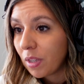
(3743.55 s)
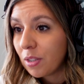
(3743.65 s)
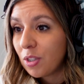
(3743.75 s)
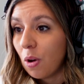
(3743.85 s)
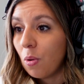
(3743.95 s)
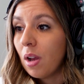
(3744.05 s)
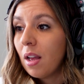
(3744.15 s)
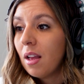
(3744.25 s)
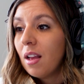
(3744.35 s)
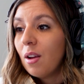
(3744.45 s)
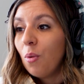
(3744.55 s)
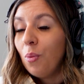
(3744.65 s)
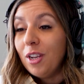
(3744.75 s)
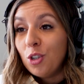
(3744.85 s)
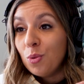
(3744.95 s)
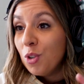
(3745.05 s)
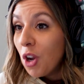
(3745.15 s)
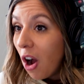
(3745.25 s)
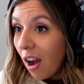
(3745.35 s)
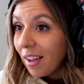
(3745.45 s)
So we do
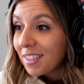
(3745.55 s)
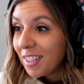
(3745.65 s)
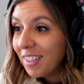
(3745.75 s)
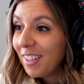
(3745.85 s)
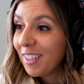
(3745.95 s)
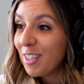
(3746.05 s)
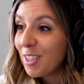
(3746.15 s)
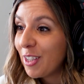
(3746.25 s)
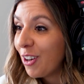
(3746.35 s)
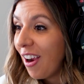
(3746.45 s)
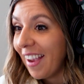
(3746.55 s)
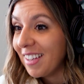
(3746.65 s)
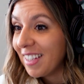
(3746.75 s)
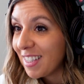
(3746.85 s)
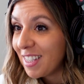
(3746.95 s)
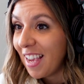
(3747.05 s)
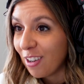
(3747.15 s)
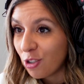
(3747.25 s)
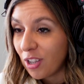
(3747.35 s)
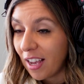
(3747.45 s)
not consider high-intensity
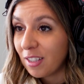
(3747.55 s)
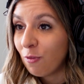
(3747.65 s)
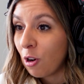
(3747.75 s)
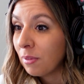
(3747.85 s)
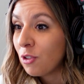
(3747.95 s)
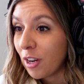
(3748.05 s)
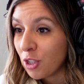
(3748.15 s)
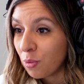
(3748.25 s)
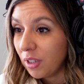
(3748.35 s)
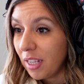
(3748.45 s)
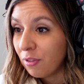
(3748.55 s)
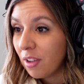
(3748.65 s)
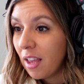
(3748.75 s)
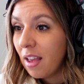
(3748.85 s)
exercise a form of stress relief.